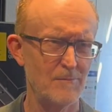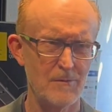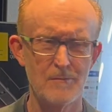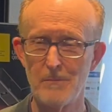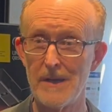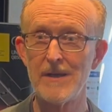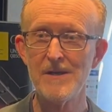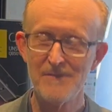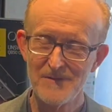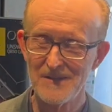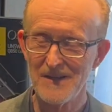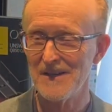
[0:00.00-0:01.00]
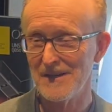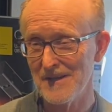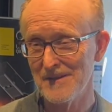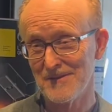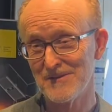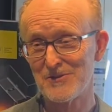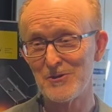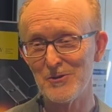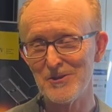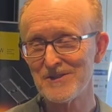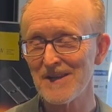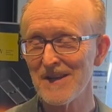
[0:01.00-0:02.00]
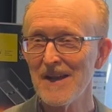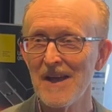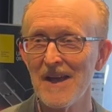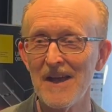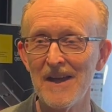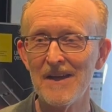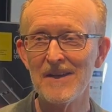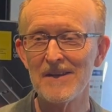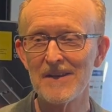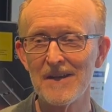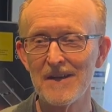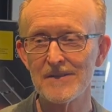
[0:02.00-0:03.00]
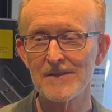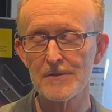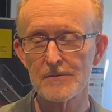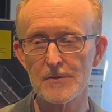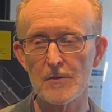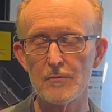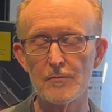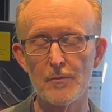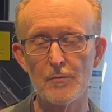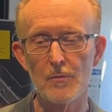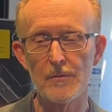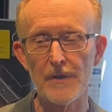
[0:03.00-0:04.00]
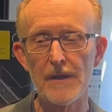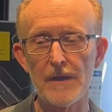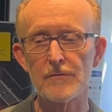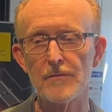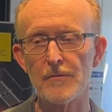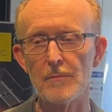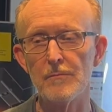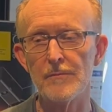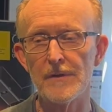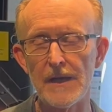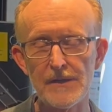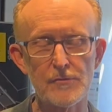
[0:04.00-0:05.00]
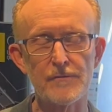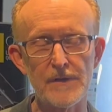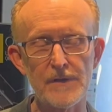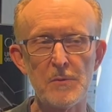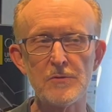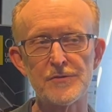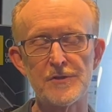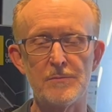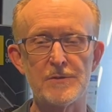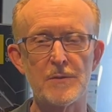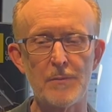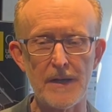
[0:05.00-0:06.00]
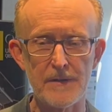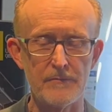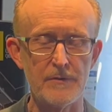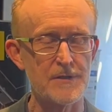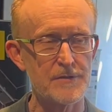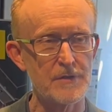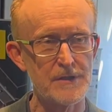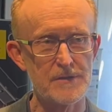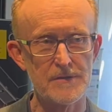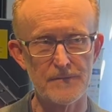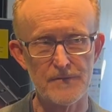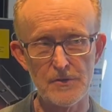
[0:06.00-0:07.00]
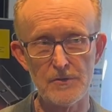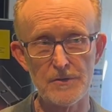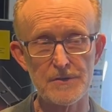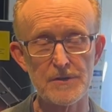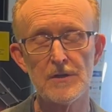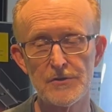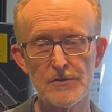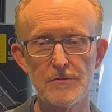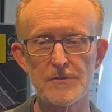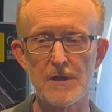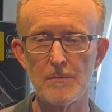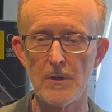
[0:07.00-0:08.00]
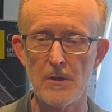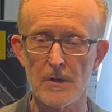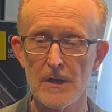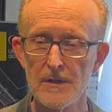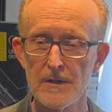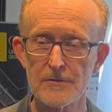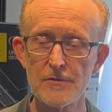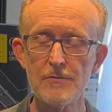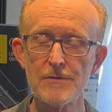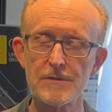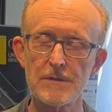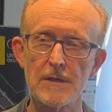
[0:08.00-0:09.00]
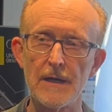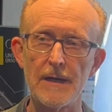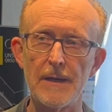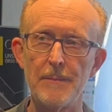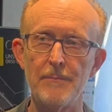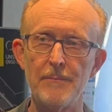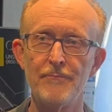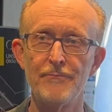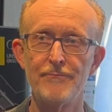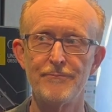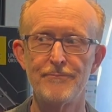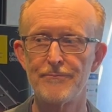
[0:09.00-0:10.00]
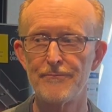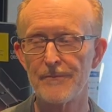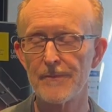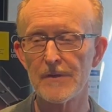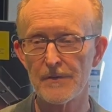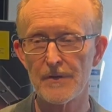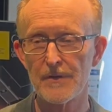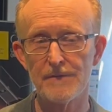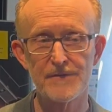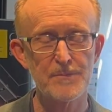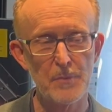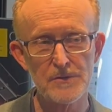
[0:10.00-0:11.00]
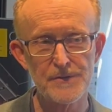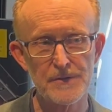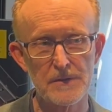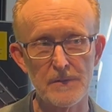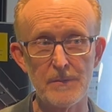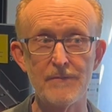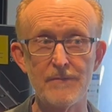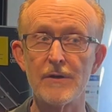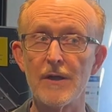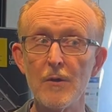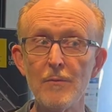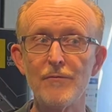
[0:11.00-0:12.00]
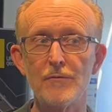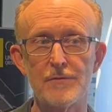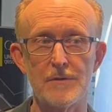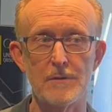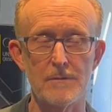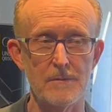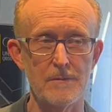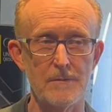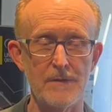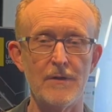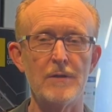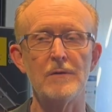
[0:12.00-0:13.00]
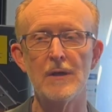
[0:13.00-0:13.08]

Many students, and so the nature of their sponsorship is to pay the registrations of students. Students come along. The students that they have sponsored have been very helpful to the event